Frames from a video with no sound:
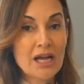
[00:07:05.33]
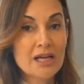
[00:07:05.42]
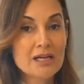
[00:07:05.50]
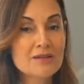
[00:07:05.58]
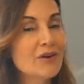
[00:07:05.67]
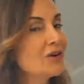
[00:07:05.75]
It
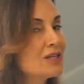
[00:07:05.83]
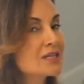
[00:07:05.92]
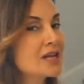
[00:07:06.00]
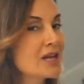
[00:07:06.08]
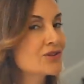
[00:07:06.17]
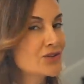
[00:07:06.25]
is very
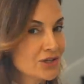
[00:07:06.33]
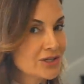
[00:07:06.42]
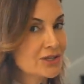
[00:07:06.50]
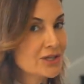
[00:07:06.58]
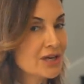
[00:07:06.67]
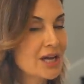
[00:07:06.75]

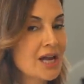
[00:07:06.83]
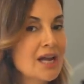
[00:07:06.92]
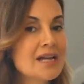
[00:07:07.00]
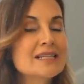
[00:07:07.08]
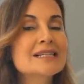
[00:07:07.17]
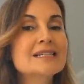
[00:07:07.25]
intentioned.
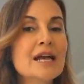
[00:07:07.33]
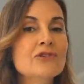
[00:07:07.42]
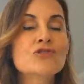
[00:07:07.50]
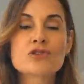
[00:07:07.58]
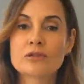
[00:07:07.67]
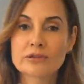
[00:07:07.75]
It's
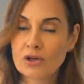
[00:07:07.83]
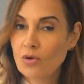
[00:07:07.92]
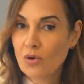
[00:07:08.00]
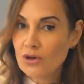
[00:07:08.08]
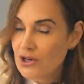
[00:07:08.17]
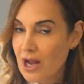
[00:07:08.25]
intentional
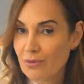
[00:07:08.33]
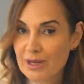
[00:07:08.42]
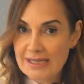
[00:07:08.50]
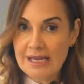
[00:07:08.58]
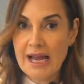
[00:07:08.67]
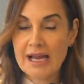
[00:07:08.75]
decor, shall we
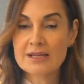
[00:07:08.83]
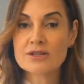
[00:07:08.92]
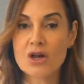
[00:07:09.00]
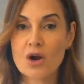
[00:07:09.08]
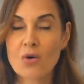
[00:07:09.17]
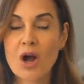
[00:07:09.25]
say.
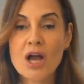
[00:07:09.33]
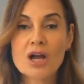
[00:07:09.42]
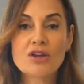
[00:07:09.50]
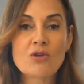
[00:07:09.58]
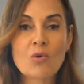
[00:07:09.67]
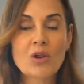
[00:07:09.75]
So
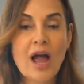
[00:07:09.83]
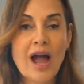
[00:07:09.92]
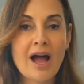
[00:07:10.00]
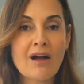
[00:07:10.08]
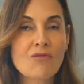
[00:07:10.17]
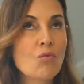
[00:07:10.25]
you will
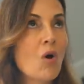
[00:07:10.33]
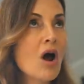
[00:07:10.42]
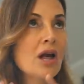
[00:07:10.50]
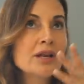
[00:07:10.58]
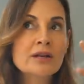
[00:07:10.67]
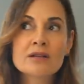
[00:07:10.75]
have
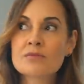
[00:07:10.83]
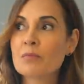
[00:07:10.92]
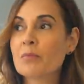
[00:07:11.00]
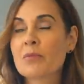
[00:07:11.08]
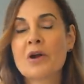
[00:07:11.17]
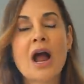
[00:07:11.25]
one
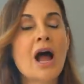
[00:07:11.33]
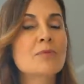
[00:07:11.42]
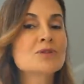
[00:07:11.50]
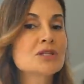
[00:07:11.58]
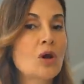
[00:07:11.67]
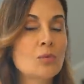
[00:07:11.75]

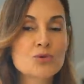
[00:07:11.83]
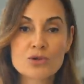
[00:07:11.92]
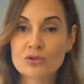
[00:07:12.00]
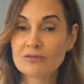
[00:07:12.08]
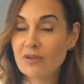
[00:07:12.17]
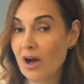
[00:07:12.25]
perhaps
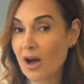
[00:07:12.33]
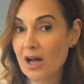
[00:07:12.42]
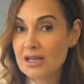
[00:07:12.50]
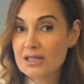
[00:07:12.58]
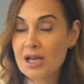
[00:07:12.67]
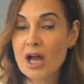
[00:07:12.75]
sculptural
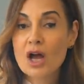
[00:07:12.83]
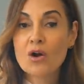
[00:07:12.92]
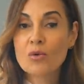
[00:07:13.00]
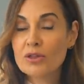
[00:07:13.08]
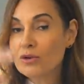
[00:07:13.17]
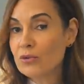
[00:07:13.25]
vase
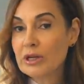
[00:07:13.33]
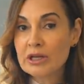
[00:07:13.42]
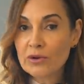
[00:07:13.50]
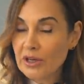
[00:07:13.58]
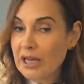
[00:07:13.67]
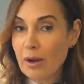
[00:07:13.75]
with
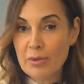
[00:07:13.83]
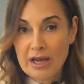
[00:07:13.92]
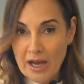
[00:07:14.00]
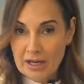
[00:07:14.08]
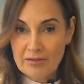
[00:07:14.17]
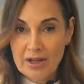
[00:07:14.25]
greenery coming
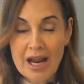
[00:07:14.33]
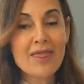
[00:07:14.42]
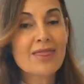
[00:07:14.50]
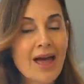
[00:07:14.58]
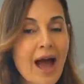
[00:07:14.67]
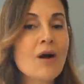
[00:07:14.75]
out of it,
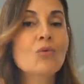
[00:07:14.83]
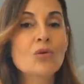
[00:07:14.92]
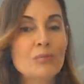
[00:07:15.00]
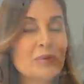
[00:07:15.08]
and that will